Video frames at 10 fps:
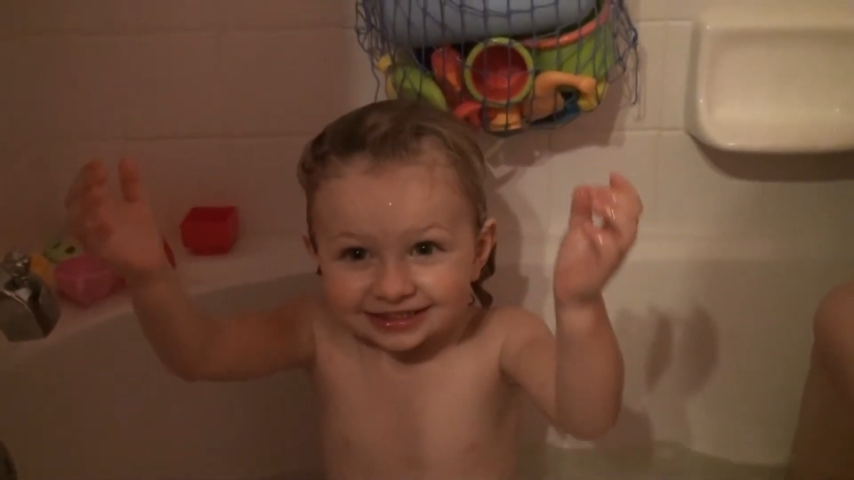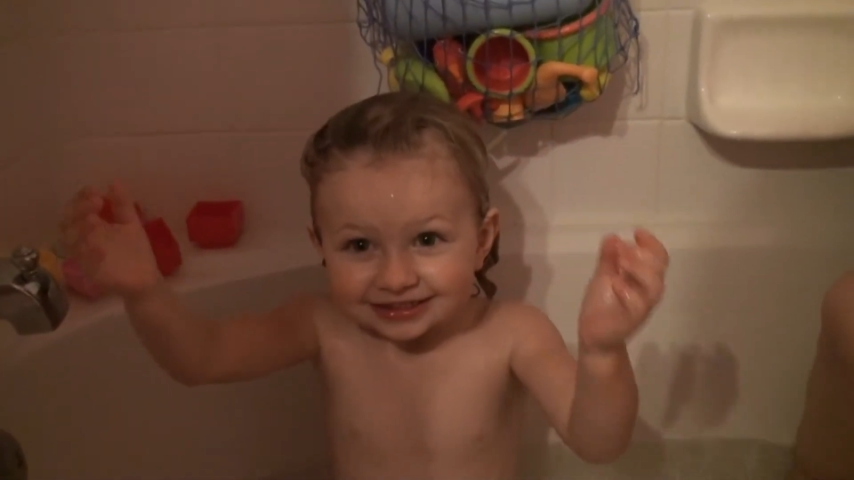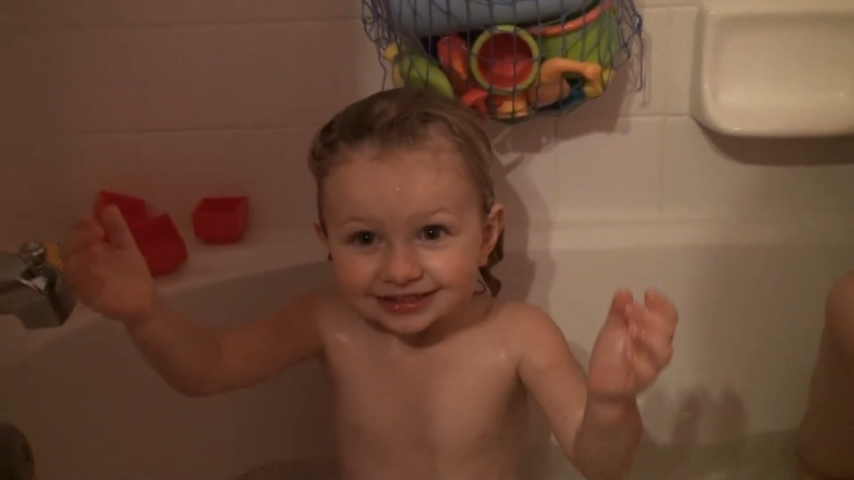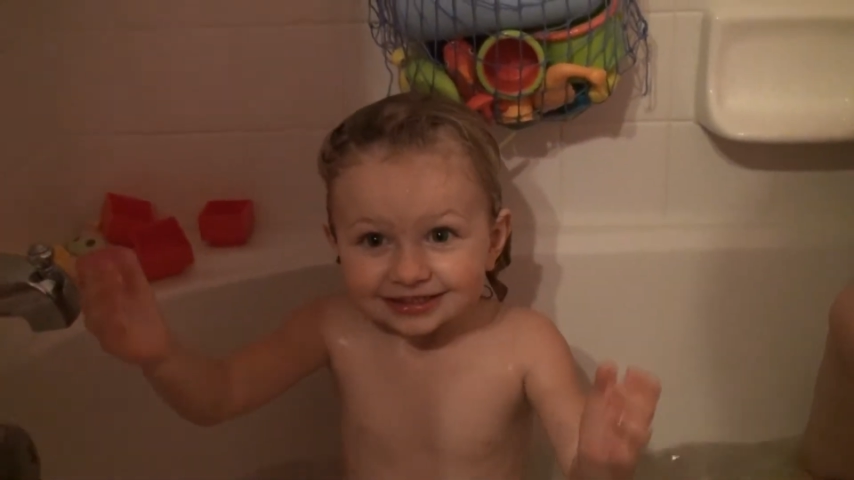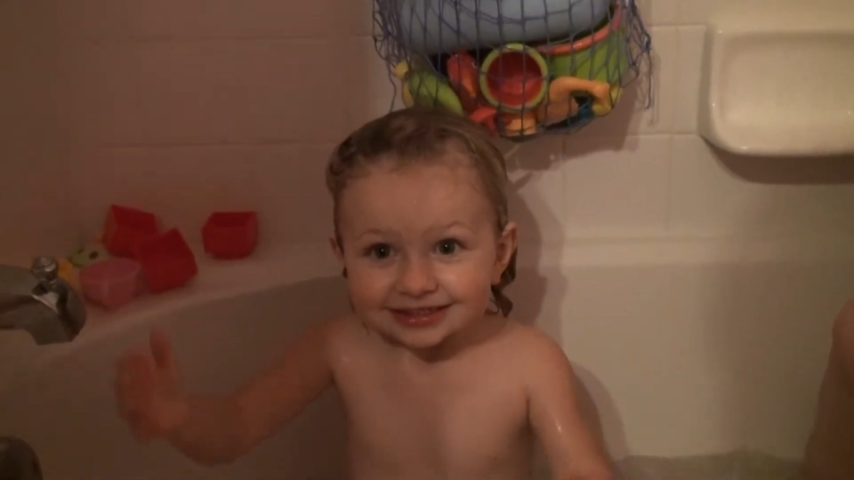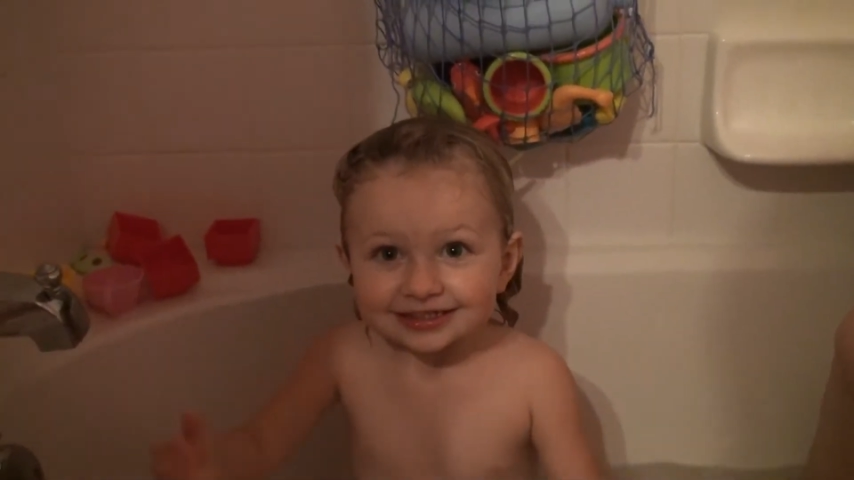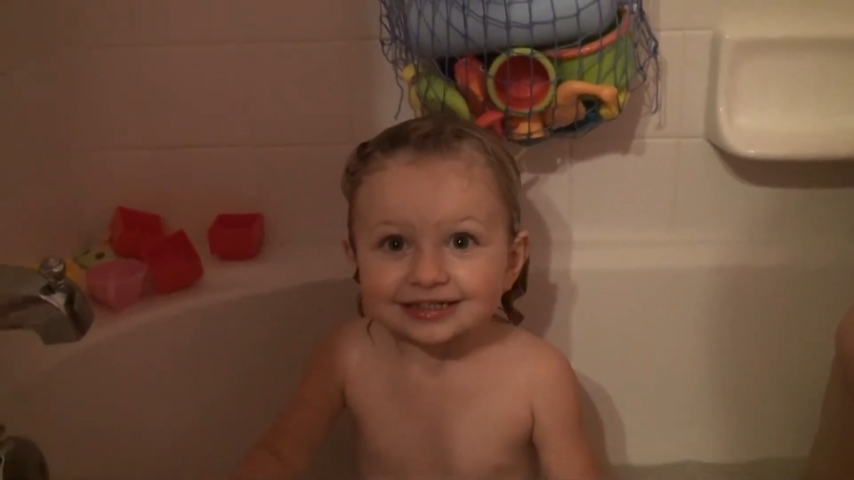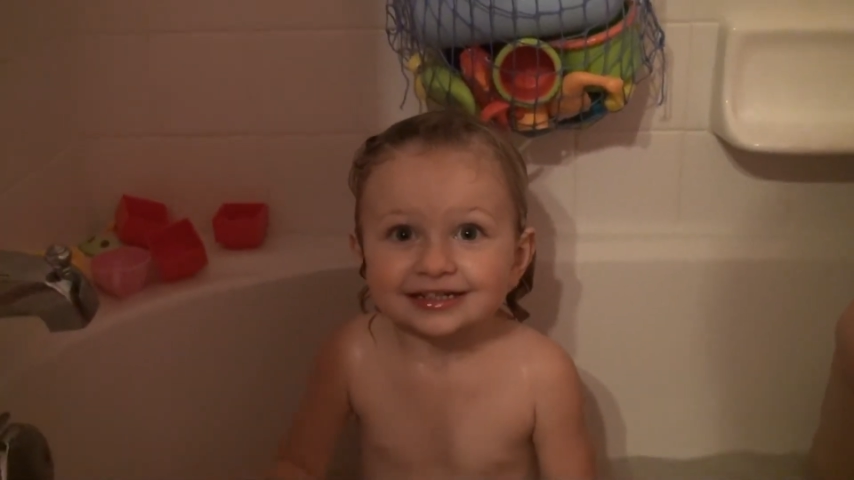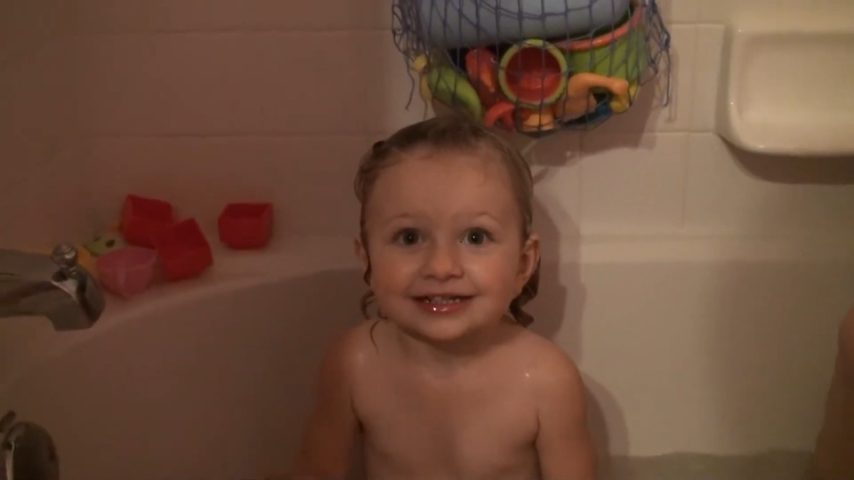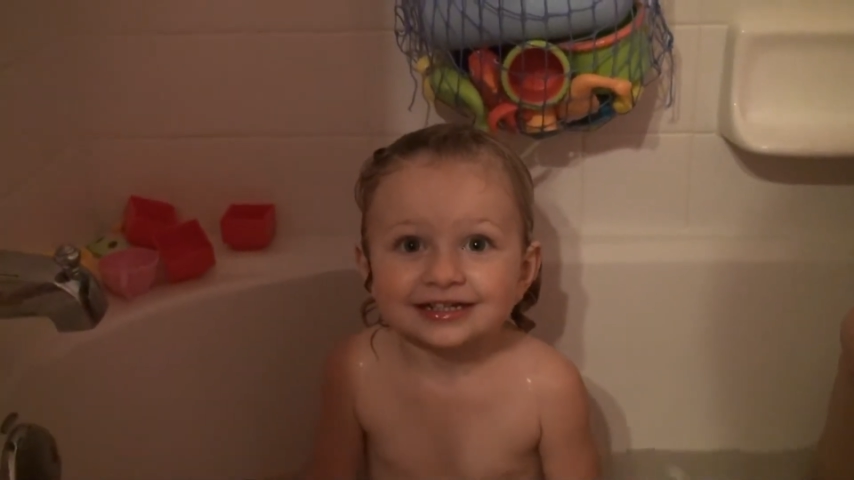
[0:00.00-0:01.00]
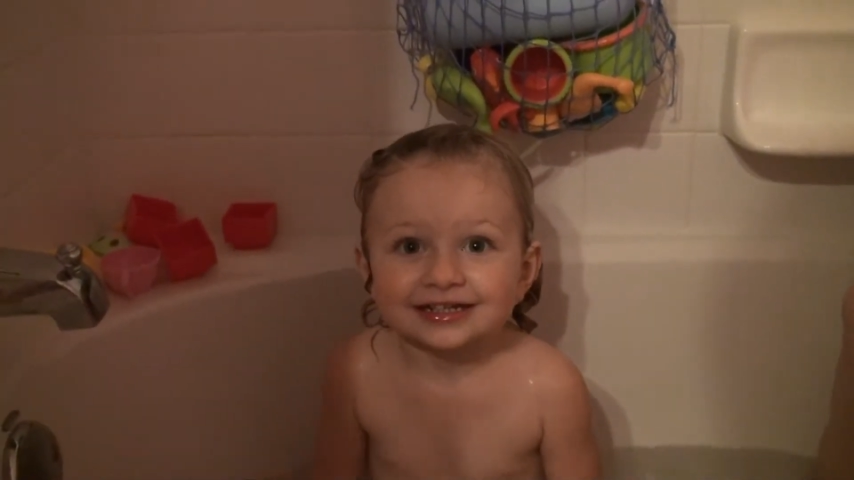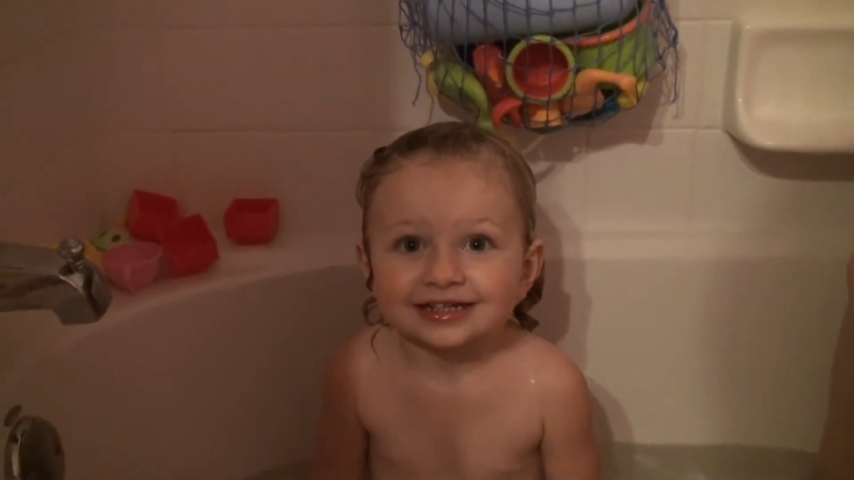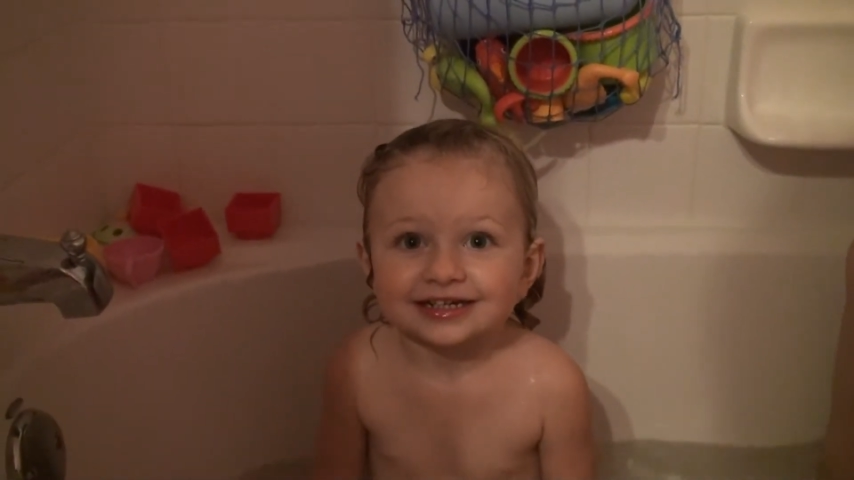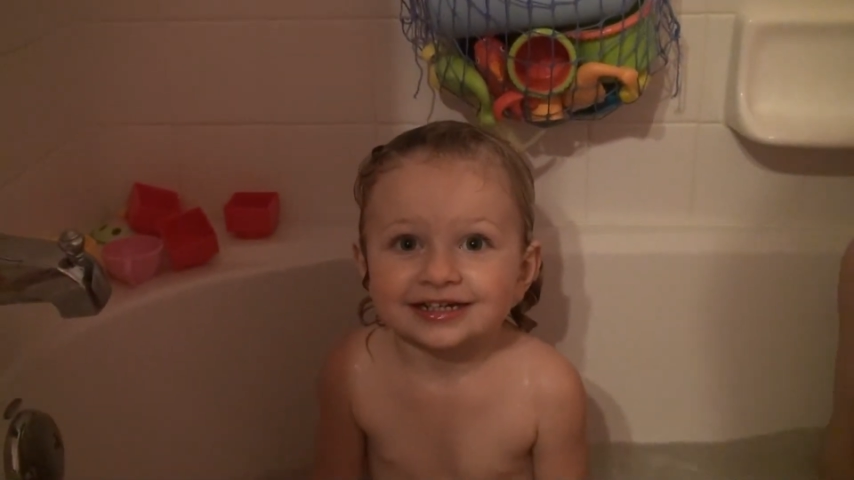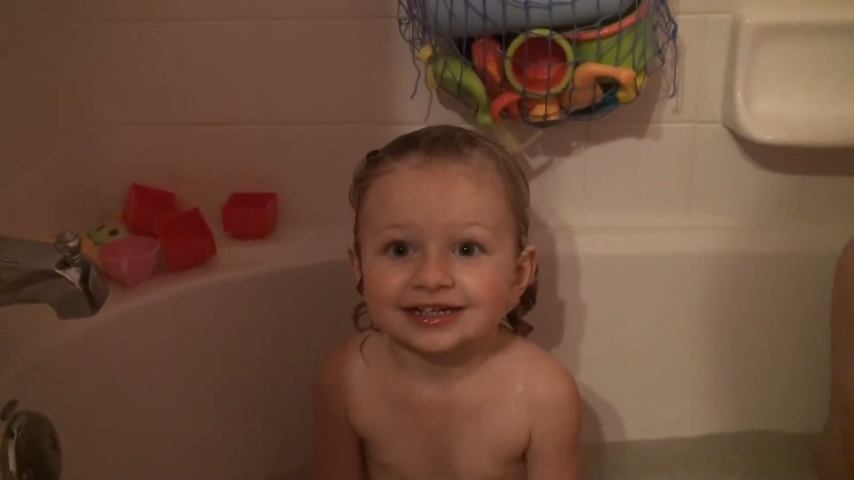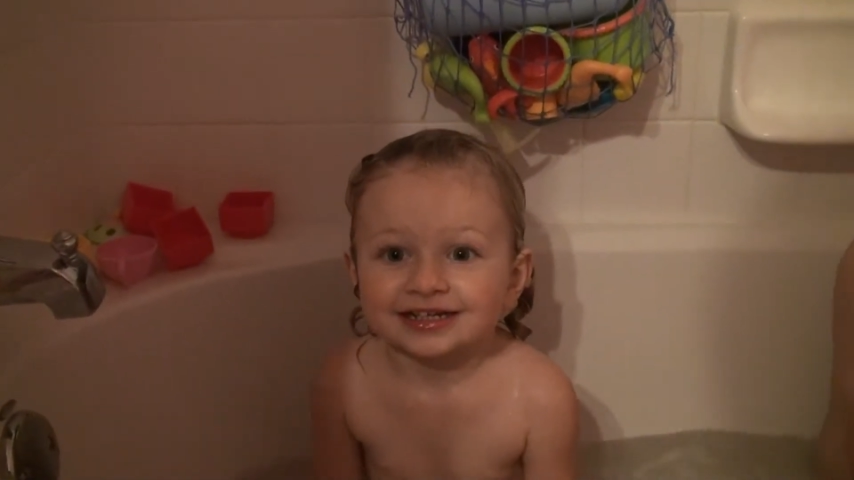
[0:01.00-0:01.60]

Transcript: no, no splashing, please.